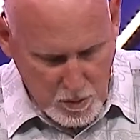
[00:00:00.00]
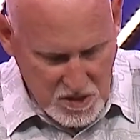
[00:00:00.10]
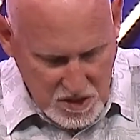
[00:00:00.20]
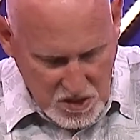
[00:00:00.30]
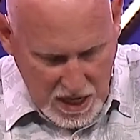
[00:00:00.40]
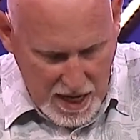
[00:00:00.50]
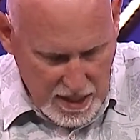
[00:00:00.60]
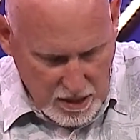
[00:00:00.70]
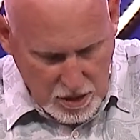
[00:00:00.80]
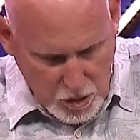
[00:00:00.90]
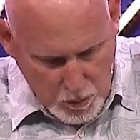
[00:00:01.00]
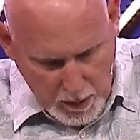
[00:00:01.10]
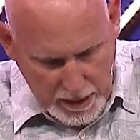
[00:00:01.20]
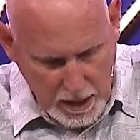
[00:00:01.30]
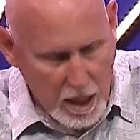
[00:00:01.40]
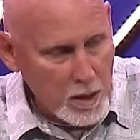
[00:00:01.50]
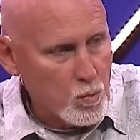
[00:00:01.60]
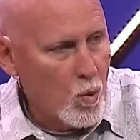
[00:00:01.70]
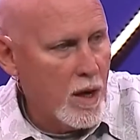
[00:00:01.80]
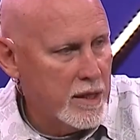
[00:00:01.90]
was designed to run
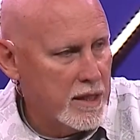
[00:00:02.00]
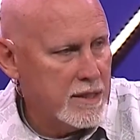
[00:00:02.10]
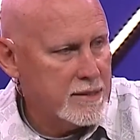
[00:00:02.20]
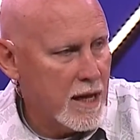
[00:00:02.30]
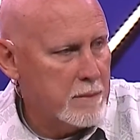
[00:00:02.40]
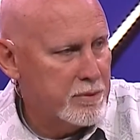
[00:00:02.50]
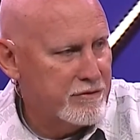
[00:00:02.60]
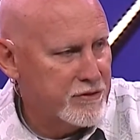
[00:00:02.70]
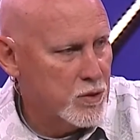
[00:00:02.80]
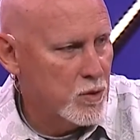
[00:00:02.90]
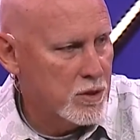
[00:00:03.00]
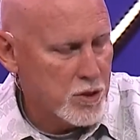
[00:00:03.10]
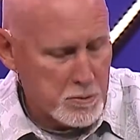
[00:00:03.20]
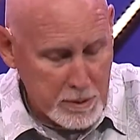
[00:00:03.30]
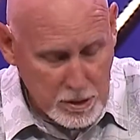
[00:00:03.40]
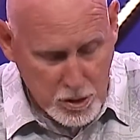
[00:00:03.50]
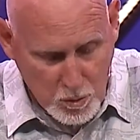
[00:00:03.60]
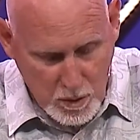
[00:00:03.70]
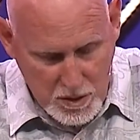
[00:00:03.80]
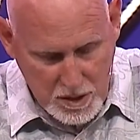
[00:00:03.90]
on one type of fuel,
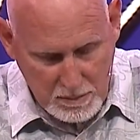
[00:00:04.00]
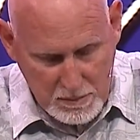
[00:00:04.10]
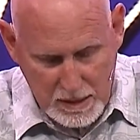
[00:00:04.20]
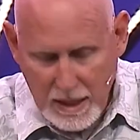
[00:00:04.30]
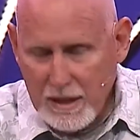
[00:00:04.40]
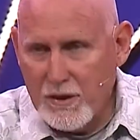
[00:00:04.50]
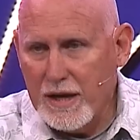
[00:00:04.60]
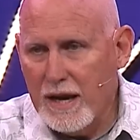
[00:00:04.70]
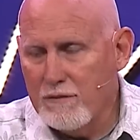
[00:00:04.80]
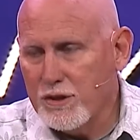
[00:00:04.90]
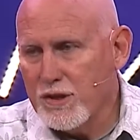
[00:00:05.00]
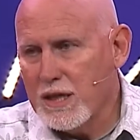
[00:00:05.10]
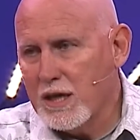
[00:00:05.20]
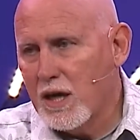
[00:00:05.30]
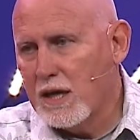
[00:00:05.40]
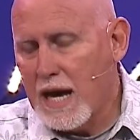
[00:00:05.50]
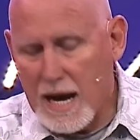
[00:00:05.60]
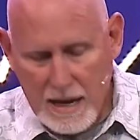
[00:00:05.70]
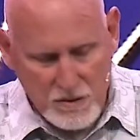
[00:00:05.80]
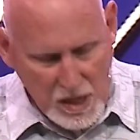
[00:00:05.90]
spiritual wisdom, then everything in our
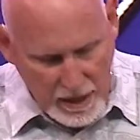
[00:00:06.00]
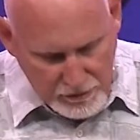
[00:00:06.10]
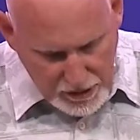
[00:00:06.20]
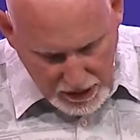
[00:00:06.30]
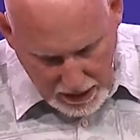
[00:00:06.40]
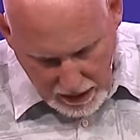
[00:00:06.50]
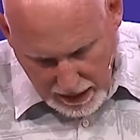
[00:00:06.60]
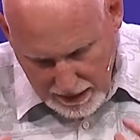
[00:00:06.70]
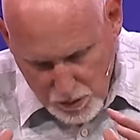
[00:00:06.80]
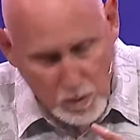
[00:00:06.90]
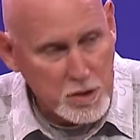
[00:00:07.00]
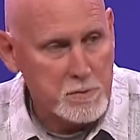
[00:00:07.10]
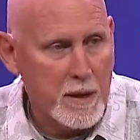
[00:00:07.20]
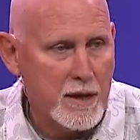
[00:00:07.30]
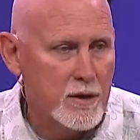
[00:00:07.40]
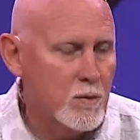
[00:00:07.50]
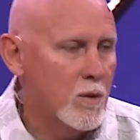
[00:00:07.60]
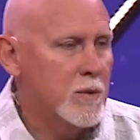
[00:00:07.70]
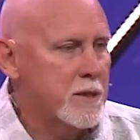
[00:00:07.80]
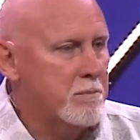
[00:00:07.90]
lives works better
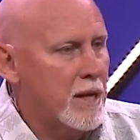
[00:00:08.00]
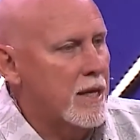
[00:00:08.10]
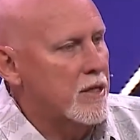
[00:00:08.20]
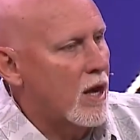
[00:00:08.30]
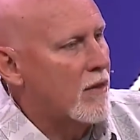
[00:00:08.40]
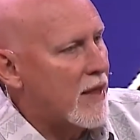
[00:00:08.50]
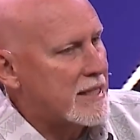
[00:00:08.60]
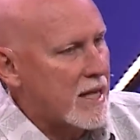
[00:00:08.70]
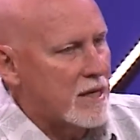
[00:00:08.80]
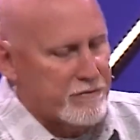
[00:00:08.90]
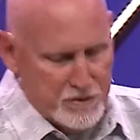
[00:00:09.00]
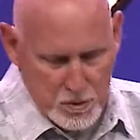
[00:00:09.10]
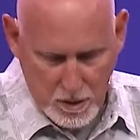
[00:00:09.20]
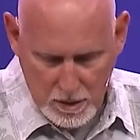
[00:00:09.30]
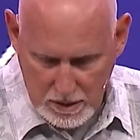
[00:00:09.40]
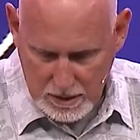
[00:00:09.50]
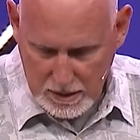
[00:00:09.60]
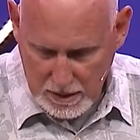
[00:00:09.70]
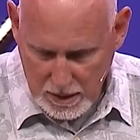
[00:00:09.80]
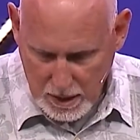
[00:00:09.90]
when we depend on that kind of fuel,
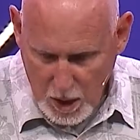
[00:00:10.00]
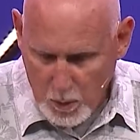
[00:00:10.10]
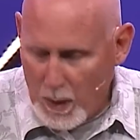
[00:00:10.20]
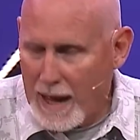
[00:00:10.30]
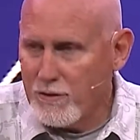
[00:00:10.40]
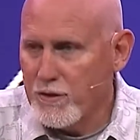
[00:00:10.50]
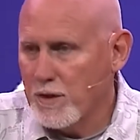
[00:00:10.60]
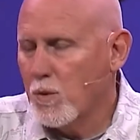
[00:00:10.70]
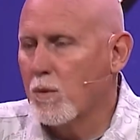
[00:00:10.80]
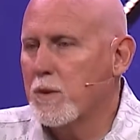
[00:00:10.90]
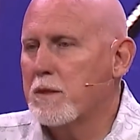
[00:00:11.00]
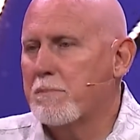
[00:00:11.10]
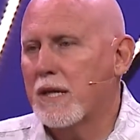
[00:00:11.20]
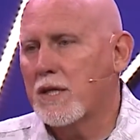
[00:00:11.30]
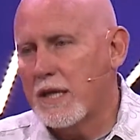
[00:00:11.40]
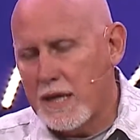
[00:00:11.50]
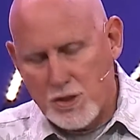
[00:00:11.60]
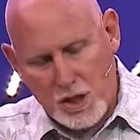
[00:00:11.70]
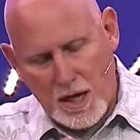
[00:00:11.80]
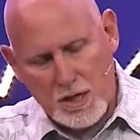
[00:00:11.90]
rather than when we depend on
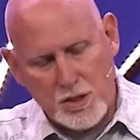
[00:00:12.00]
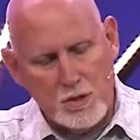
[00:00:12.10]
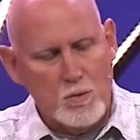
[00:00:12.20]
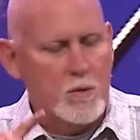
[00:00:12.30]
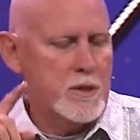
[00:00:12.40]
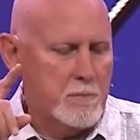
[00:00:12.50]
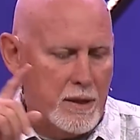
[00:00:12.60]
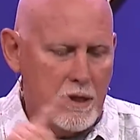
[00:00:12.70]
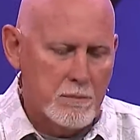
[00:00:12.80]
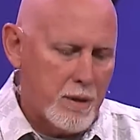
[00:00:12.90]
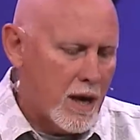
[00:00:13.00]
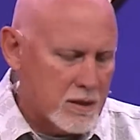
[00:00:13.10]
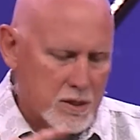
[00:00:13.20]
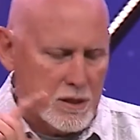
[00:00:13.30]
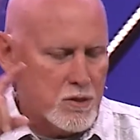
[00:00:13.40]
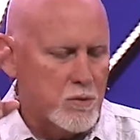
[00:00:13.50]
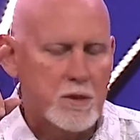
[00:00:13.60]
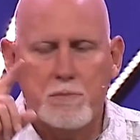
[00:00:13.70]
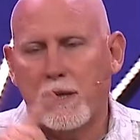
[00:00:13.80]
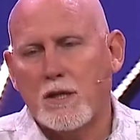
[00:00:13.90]
education, when we depend on politics, when we
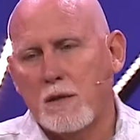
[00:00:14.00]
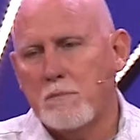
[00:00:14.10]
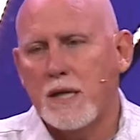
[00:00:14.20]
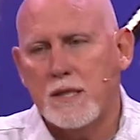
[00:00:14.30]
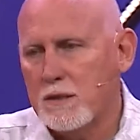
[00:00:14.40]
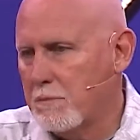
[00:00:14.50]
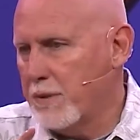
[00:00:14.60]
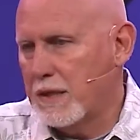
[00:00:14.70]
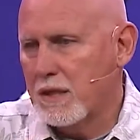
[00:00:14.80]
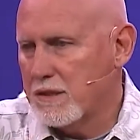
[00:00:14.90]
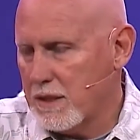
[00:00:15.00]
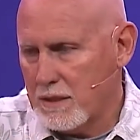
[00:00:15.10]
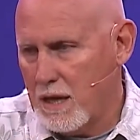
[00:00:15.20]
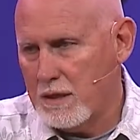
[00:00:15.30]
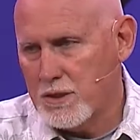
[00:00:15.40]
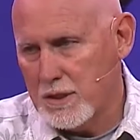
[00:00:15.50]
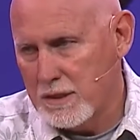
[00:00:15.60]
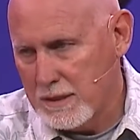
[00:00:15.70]
depend on money and depend on technology.